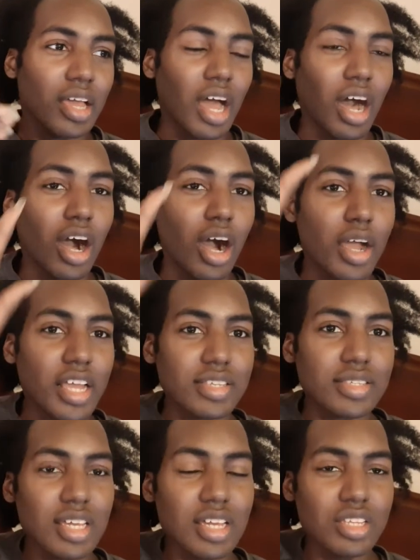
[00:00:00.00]

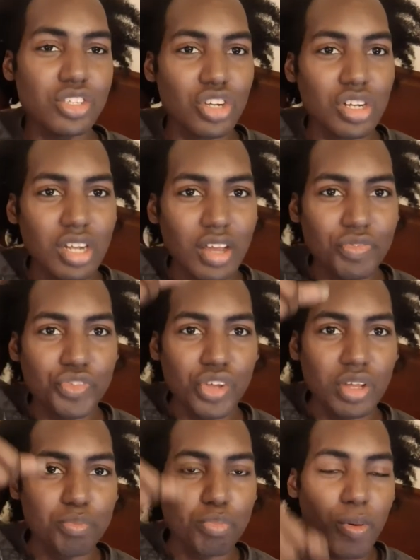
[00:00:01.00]
it's easier enough
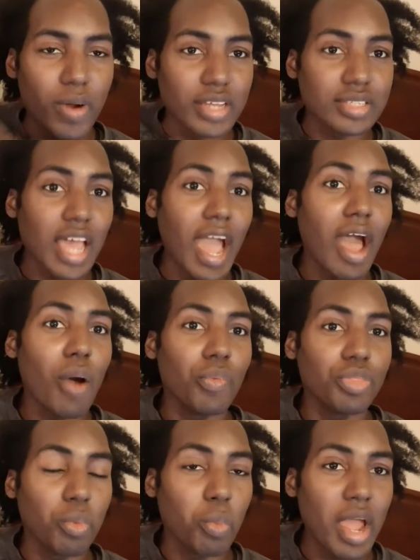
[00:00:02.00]
to press
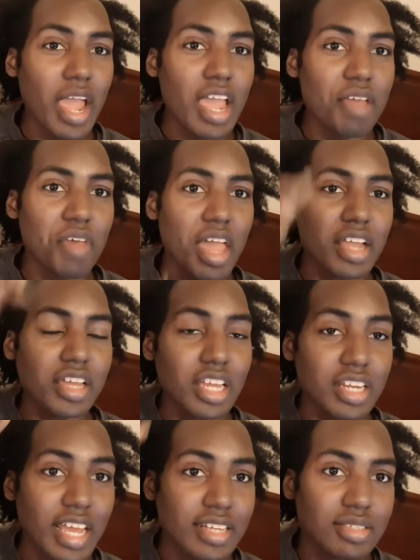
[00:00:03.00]
out the wave and
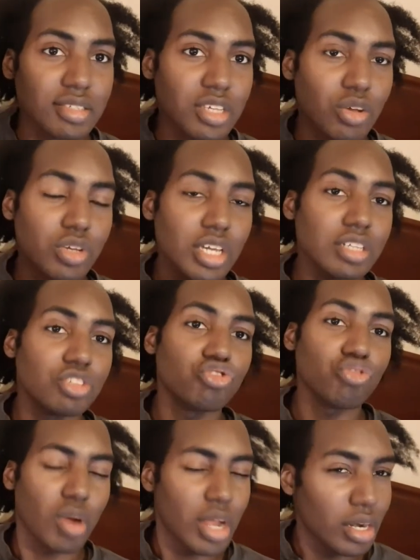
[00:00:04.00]
get that silky
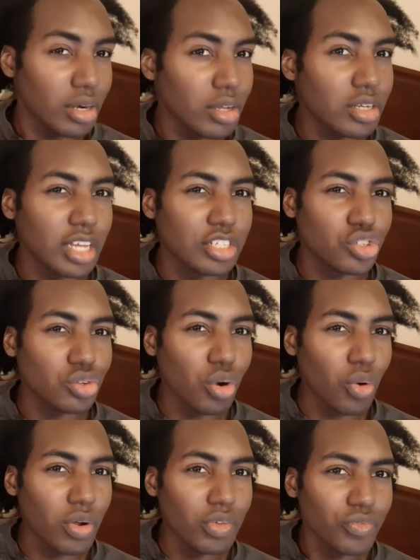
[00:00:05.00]
straight look that you're
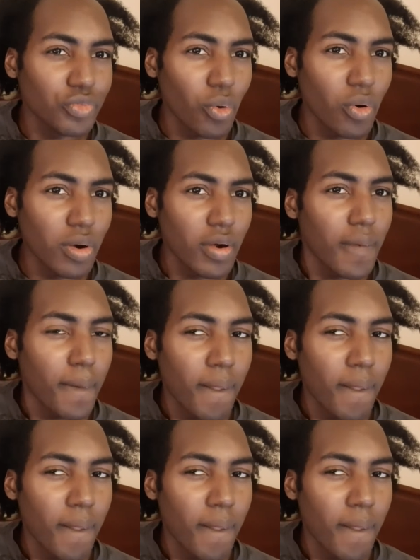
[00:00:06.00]
going for.